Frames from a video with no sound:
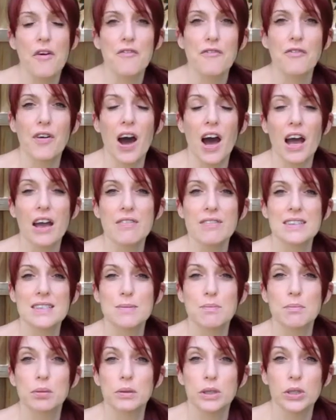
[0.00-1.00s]
5
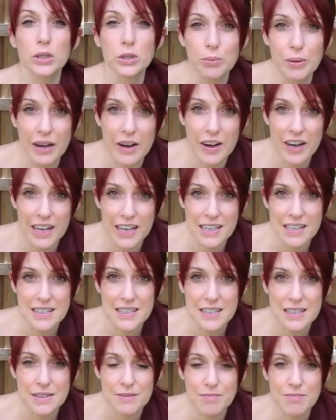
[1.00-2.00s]
is blueberries,
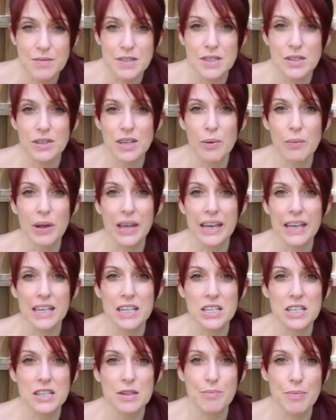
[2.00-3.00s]
so now we're getting
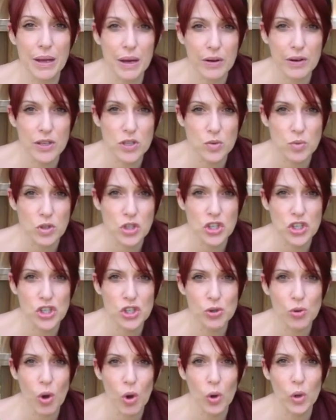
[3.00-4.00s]
into the berries, which
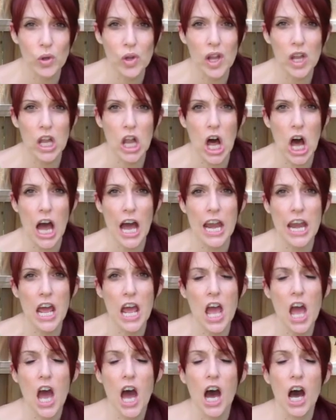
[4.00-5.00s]
do hold a lot.
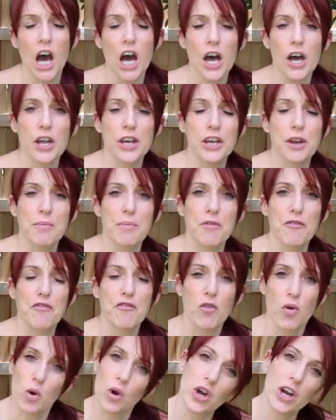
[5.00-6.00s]
Number
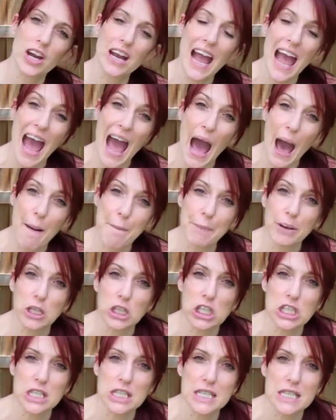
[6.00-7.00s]
4,
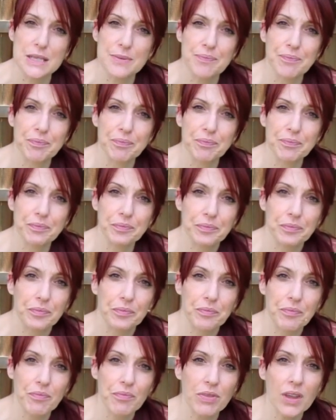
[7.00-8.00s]
apples.
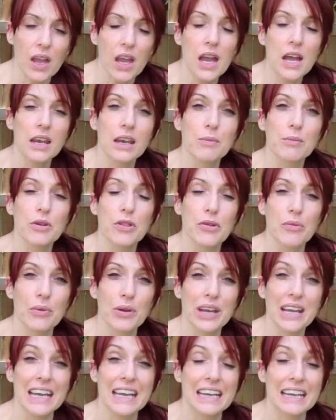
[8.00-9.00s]
Number
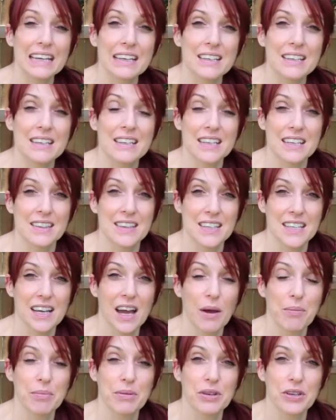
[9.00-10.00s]
3, in the
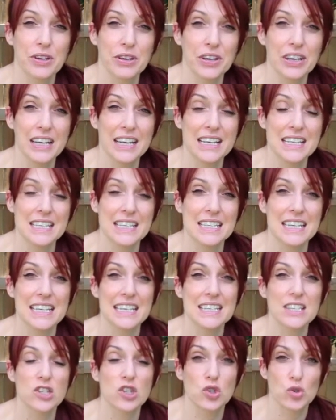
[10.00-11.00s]
top dirtiest,
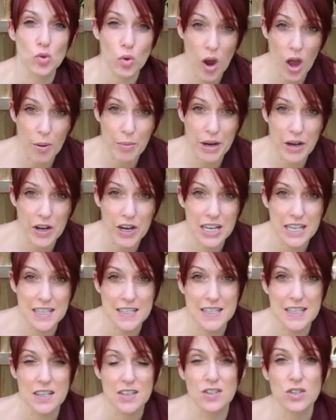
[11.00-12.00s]
is strawberries.
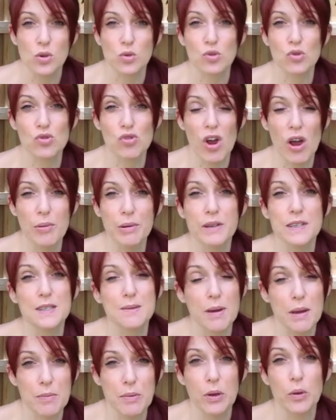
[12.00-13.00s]
So strawberries
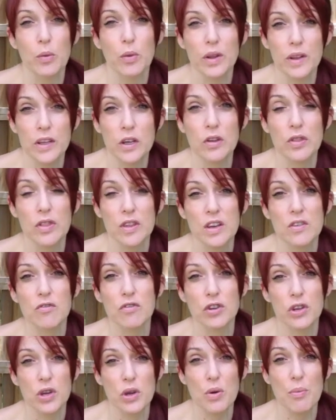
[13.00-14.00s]
might be a really good thing
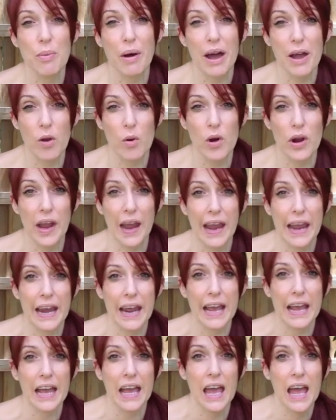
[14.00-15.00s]
for you to buy organic.